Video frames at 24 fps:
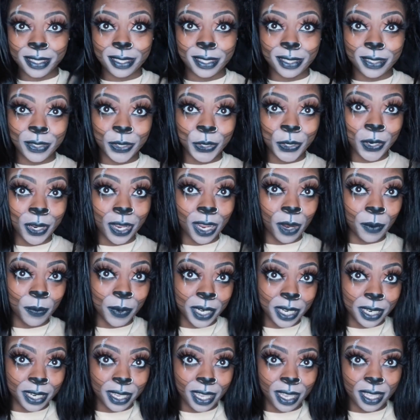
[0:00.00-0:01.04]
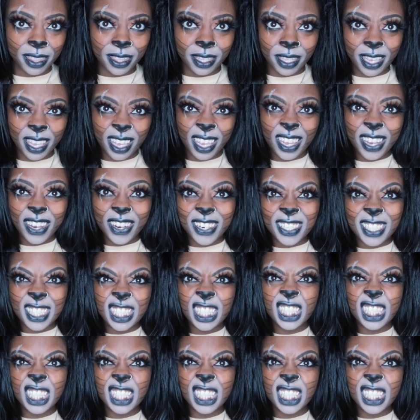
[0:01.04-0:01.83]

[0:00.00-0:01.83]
your girl already got the hair.